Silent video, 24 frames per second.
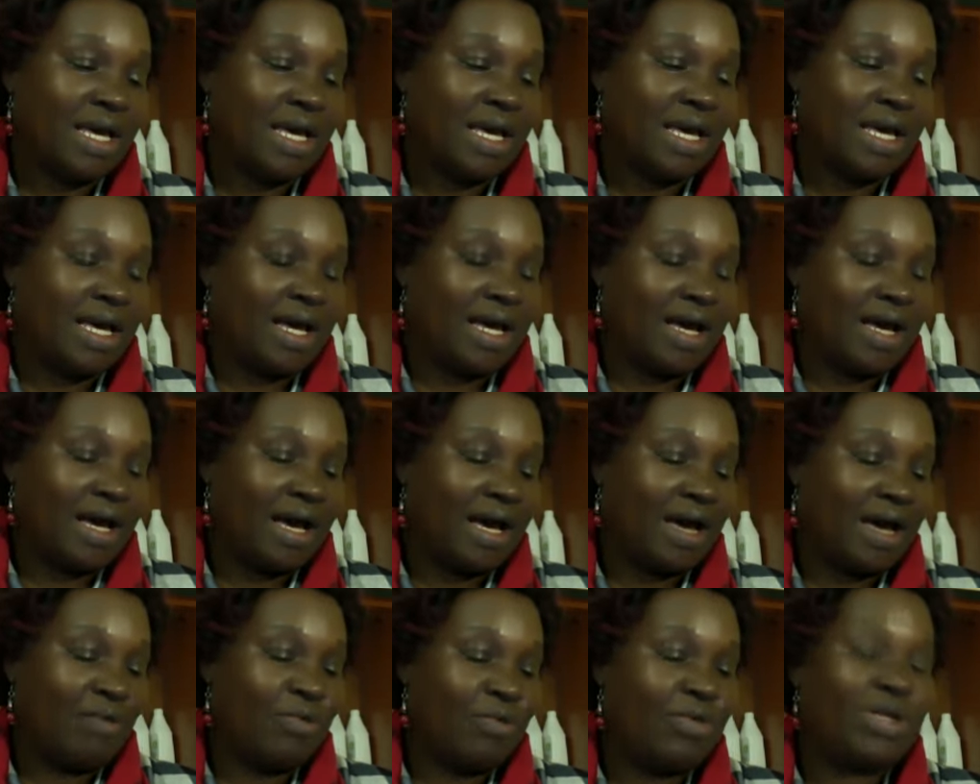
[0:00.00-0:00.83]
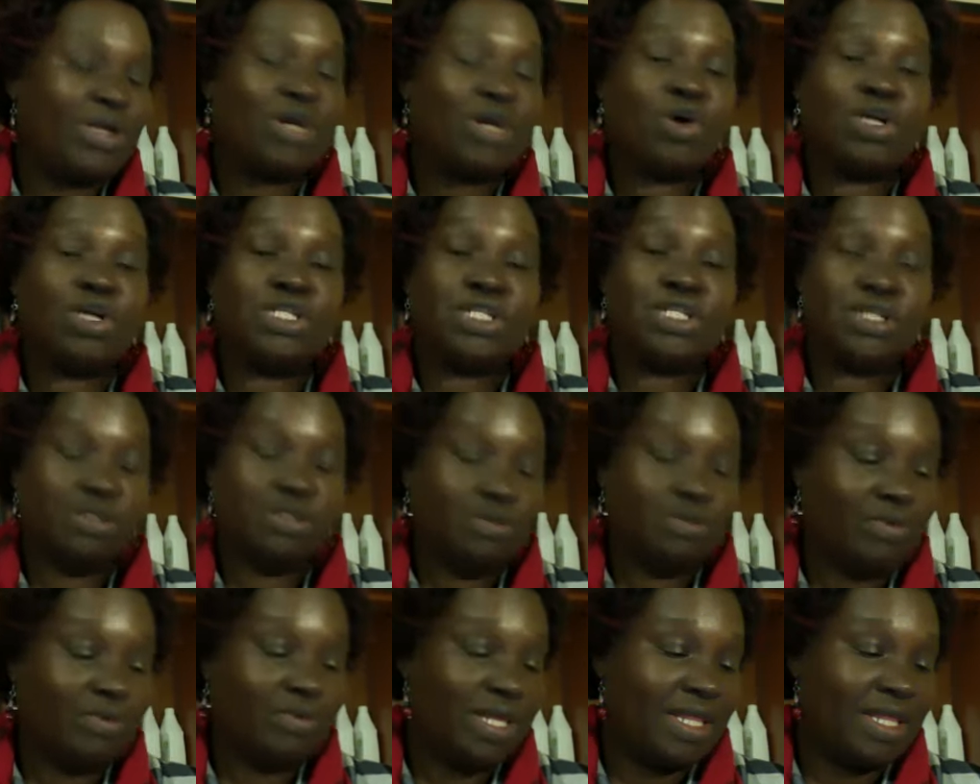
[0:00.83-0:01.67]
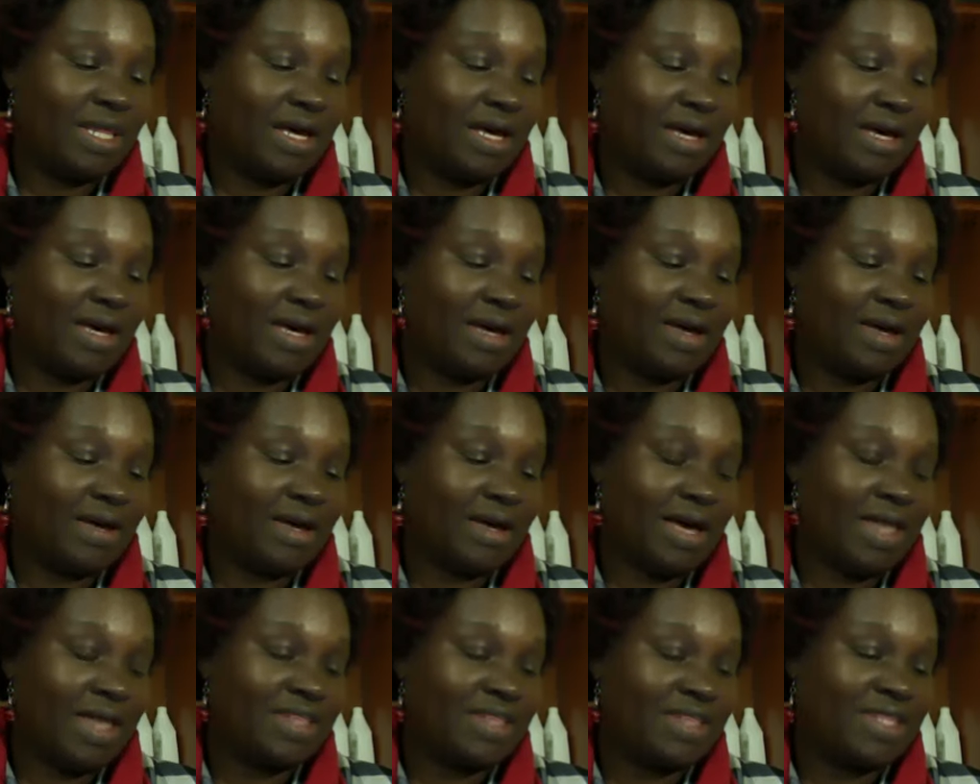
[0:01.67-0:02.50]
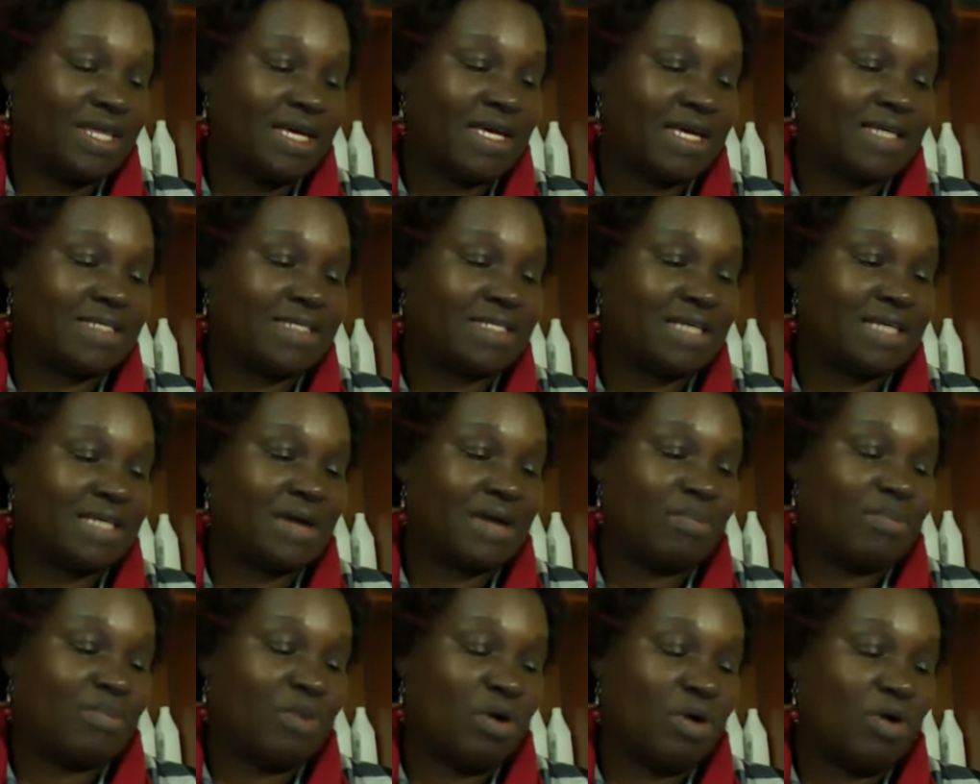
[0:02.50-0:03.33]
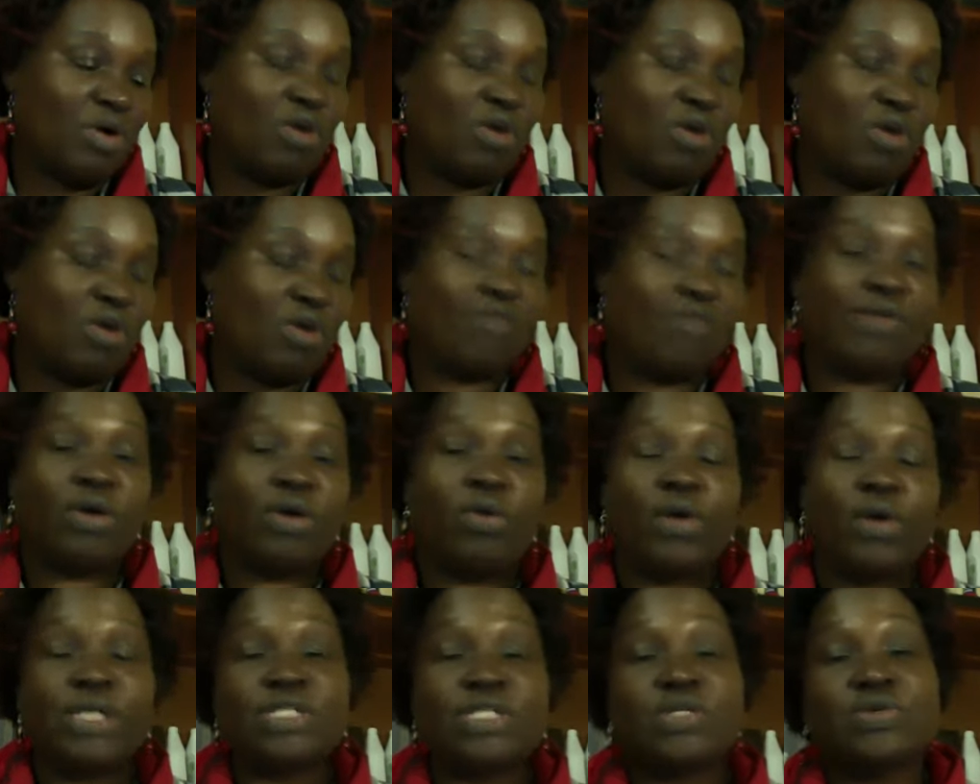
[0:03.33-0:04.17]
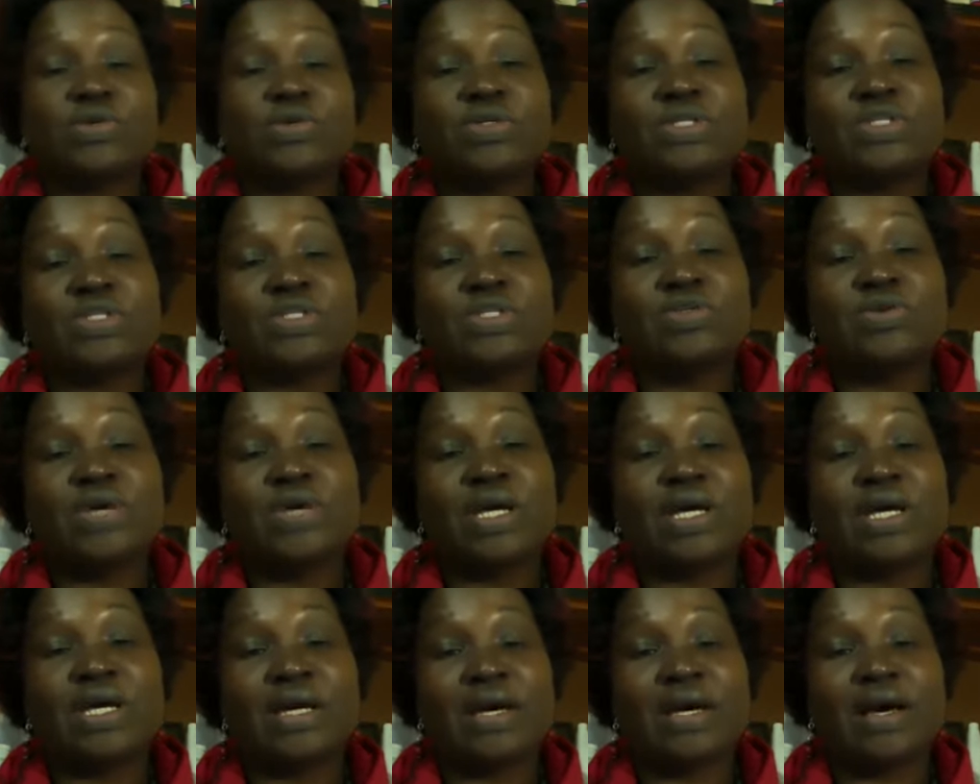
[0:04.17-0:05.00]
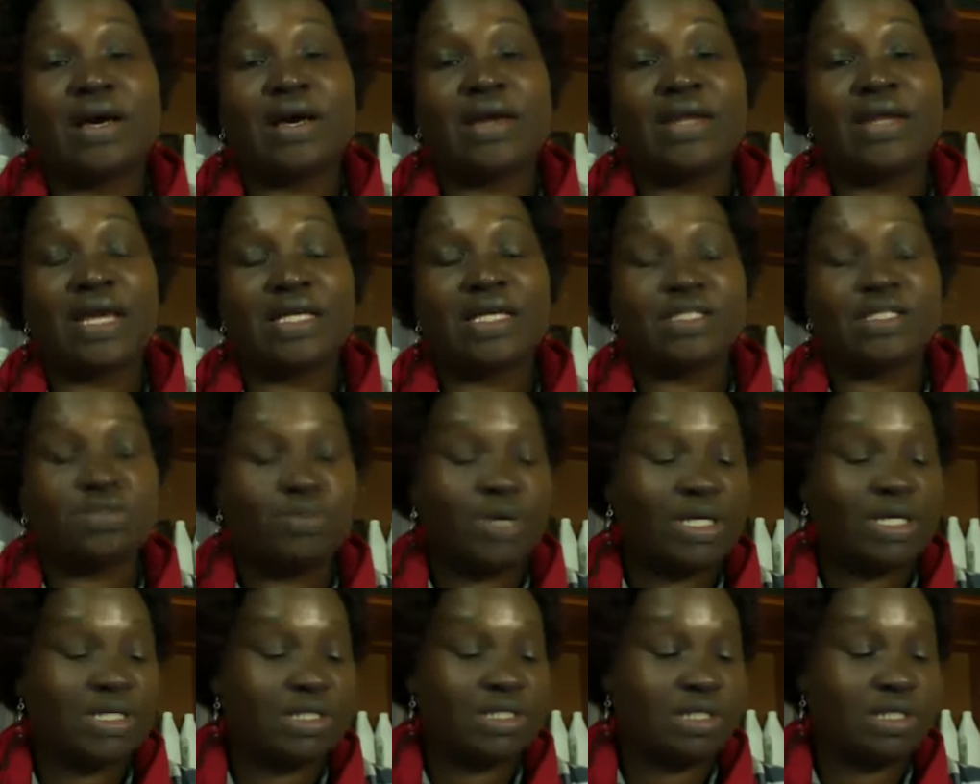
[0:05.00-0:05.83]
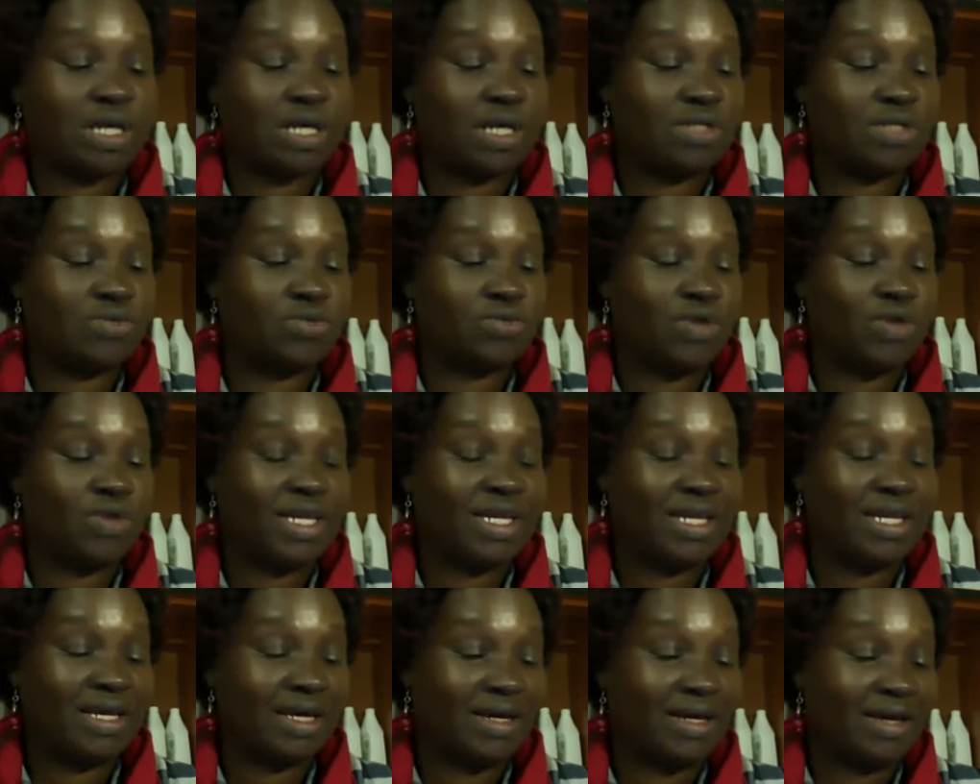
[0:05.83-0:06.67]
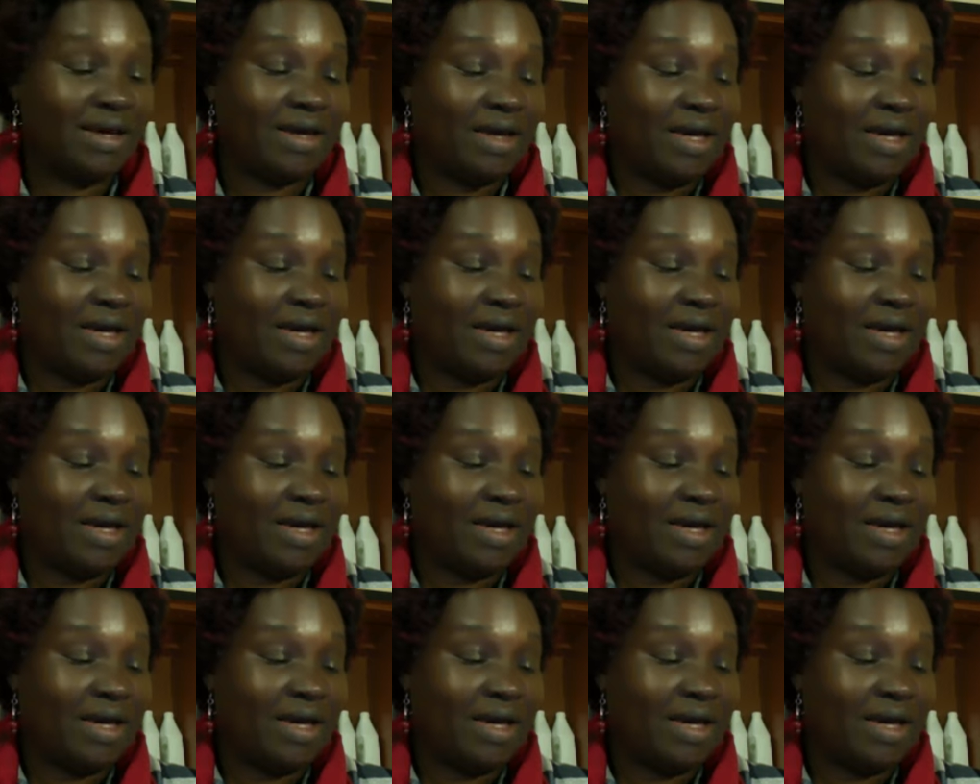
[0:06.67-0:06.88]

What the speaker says: We will continue with, I think, some more of the questions during next week's training,